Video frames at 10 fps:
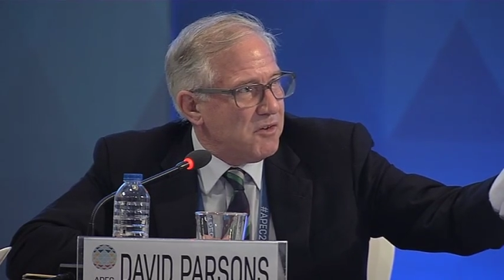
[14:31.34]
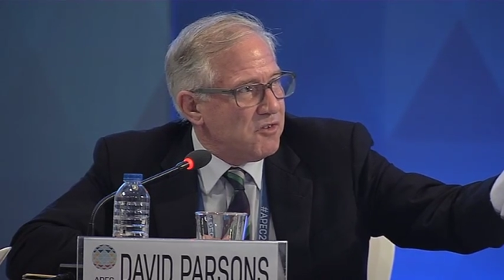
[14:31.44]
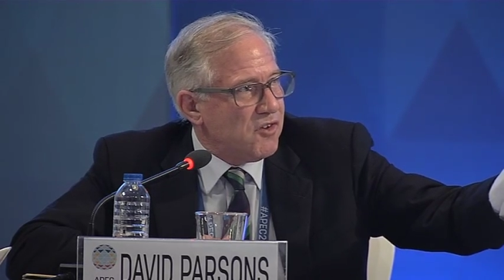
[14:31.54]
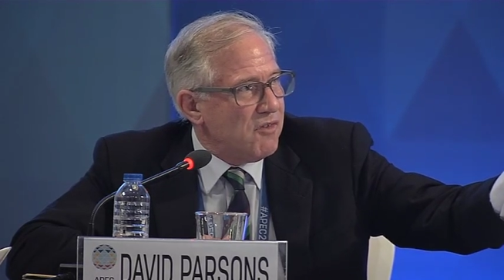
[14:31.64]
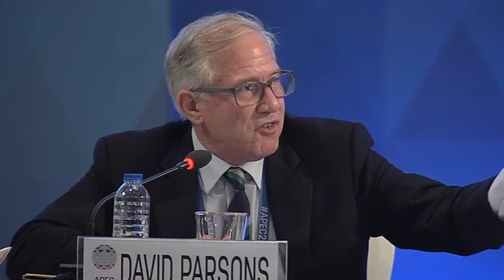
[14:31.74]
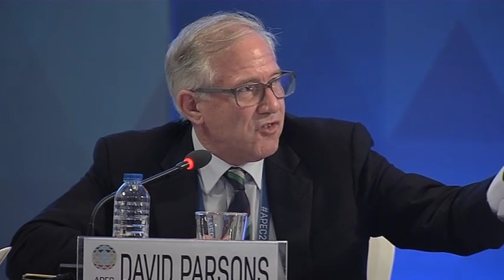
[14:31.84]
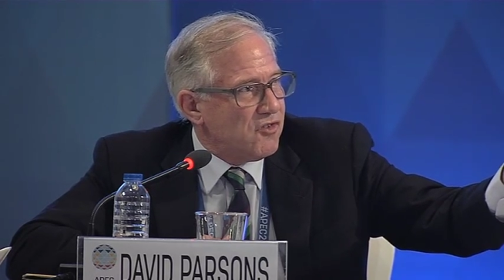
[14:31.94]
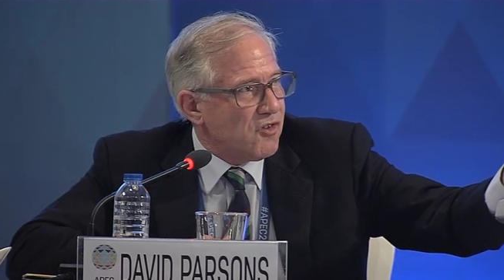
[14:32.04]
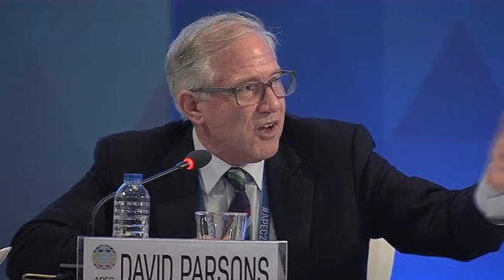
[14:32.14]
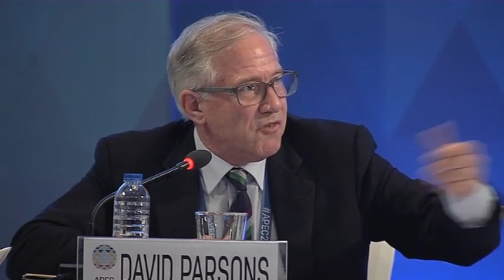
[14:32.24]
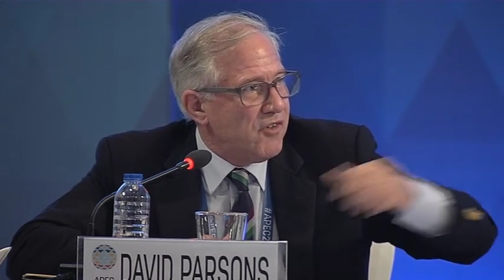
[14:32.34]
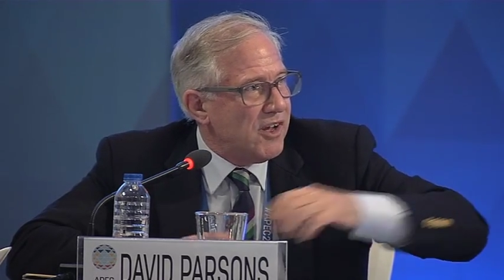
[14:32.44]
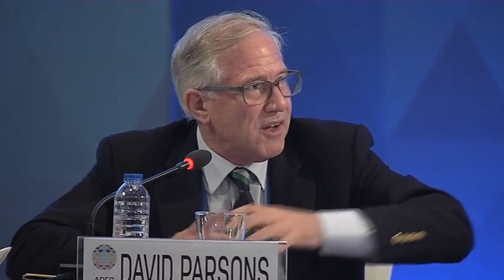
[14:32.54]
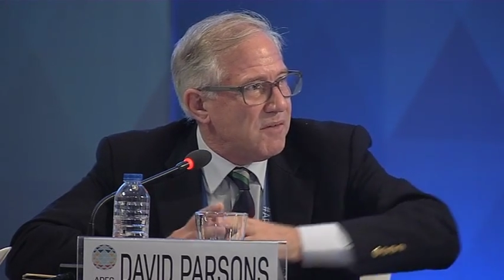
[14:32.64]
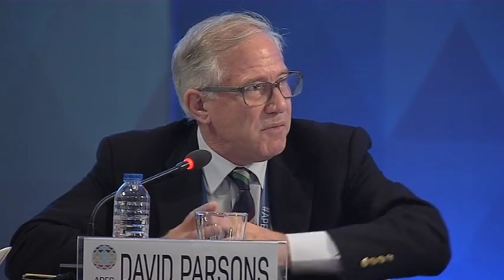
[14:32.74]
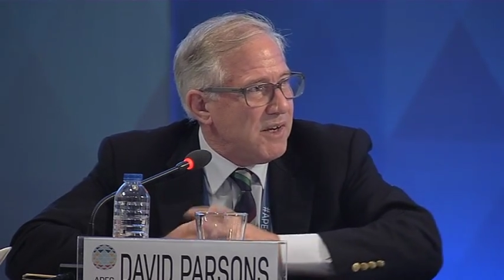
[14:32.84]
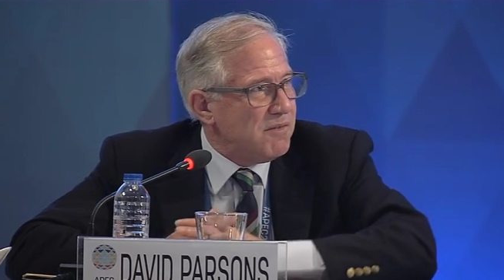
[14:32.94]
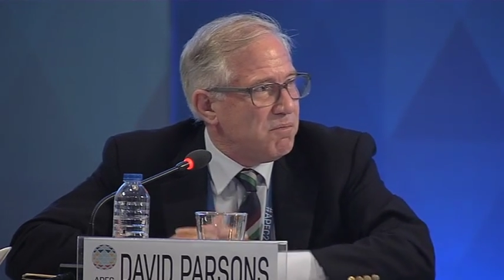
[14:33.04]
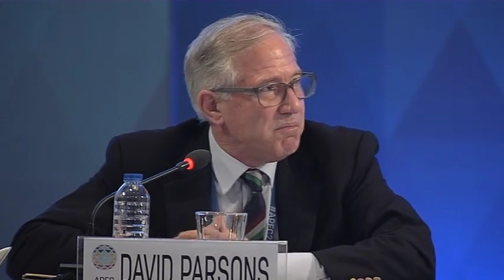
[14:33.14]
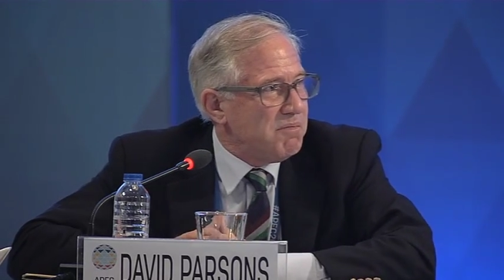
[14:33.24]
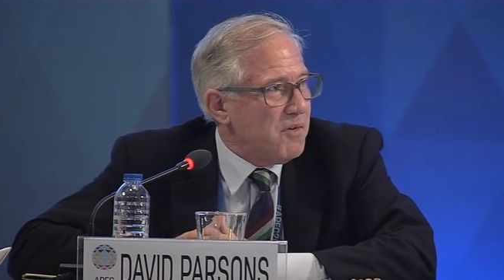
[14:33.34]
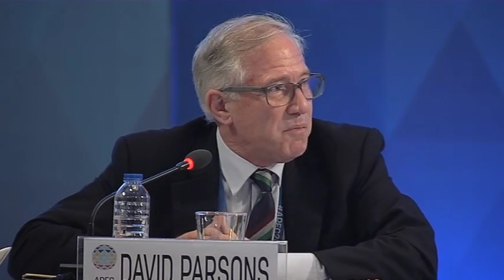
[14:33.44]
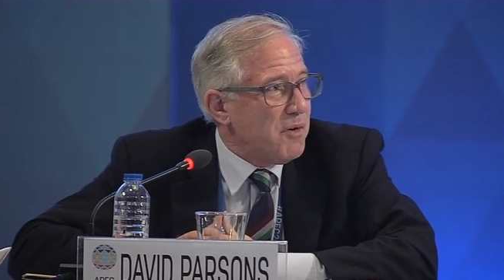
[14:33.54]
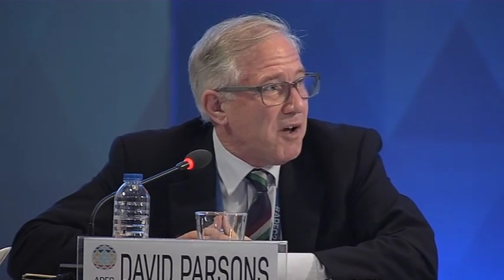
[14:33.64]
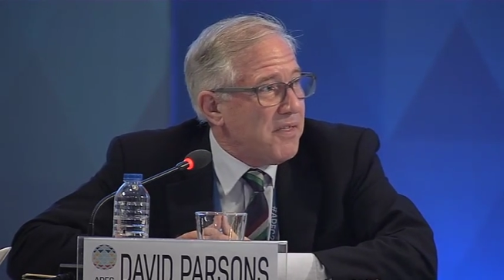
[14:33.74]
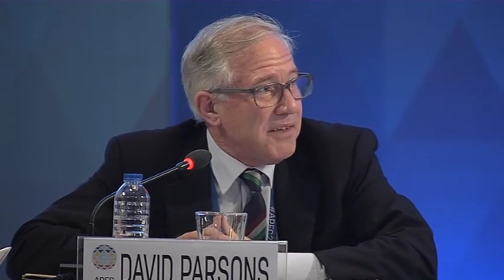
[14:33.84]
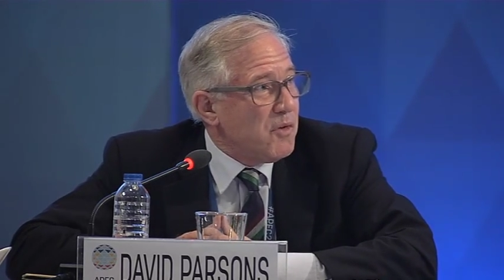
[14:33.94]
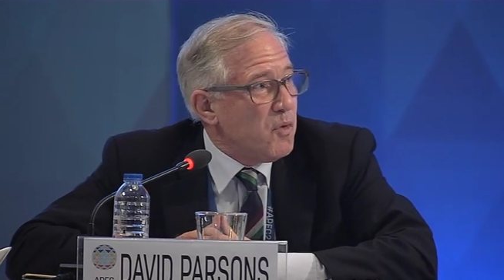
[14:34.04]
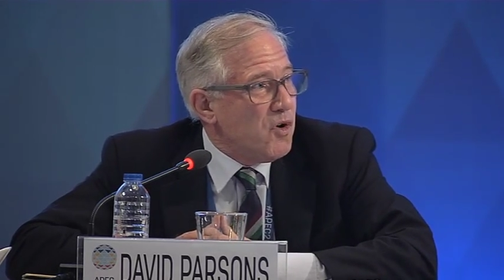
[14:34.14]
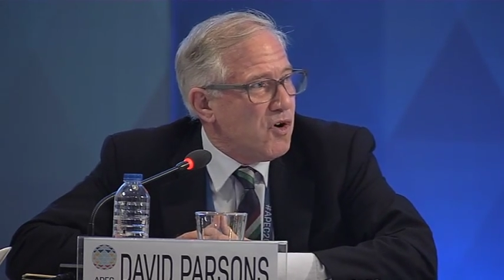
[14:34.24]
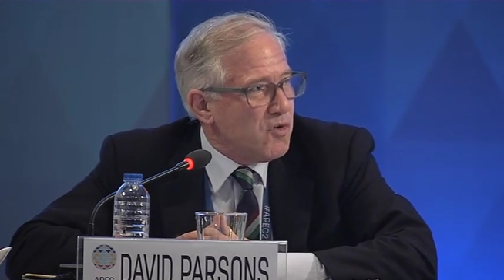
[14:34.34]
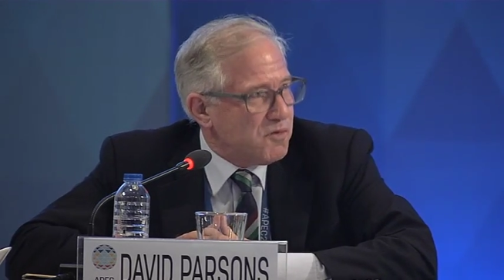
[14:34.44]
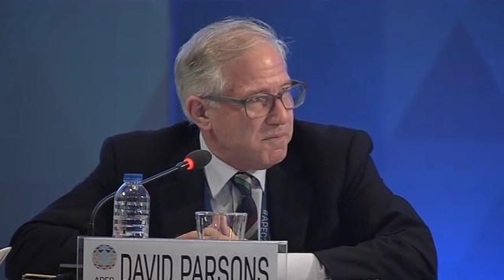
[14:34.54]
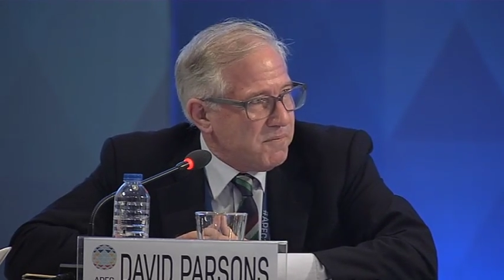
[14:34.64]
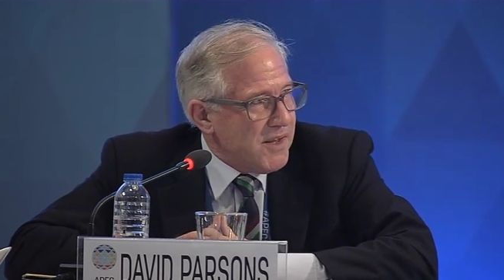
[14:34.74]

services trade fair in, I think, the world.